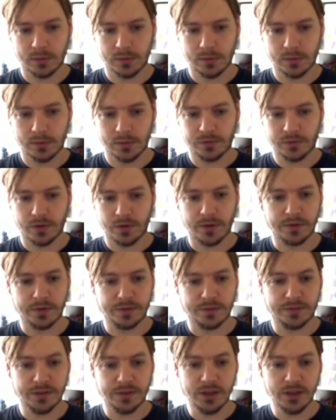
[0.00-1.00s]

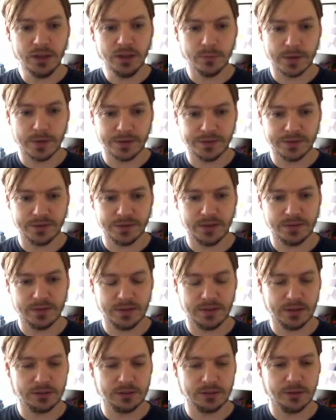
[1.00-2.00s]
sine C, where C
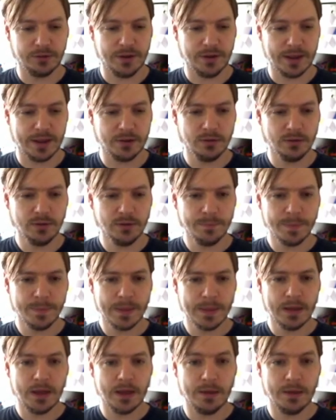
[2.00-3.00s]
is the included angle,
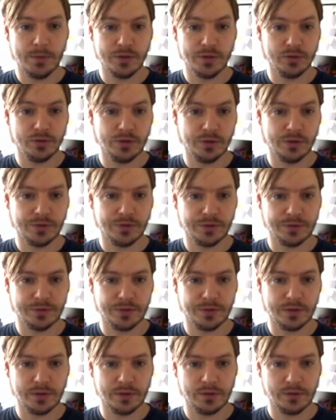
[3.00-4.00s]
and you'll notice
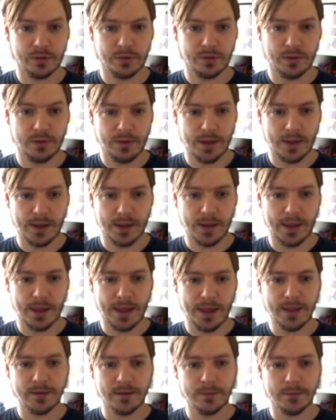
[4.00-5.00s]
that
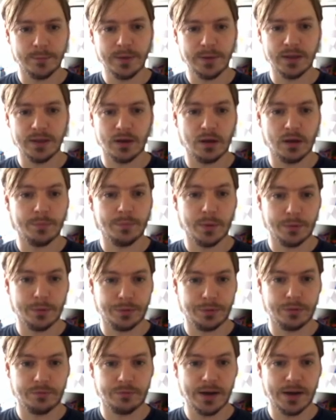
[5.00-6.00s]
A and B are
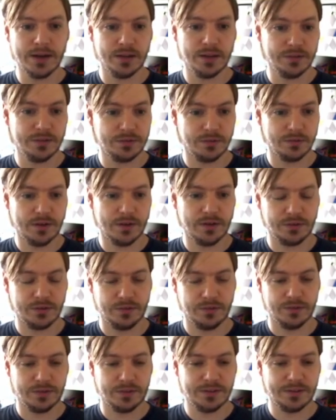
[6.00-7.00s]
both the radius, so they're
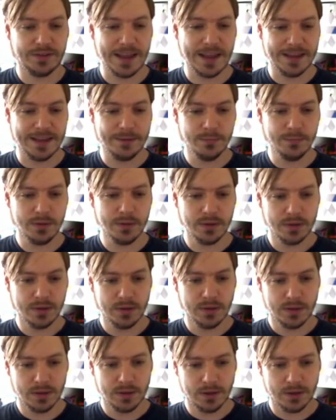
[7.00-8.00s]
actually the same.
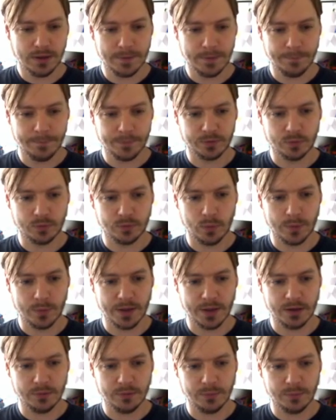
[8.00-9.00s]
So what we
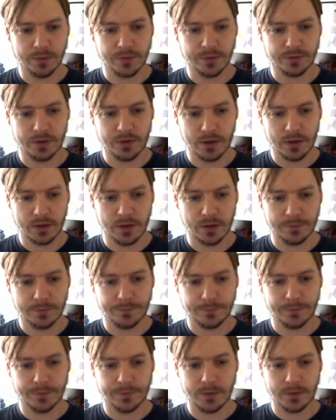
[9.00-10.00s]
end up with is
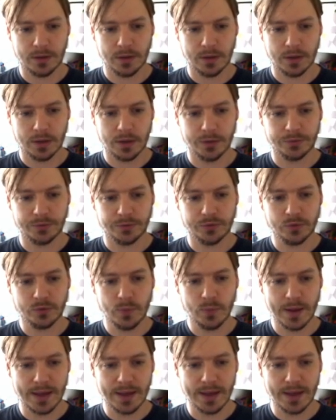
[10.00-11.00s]
half r
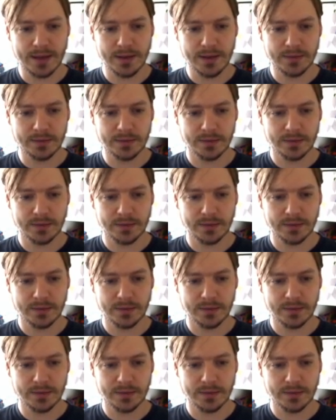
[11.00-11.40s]
squared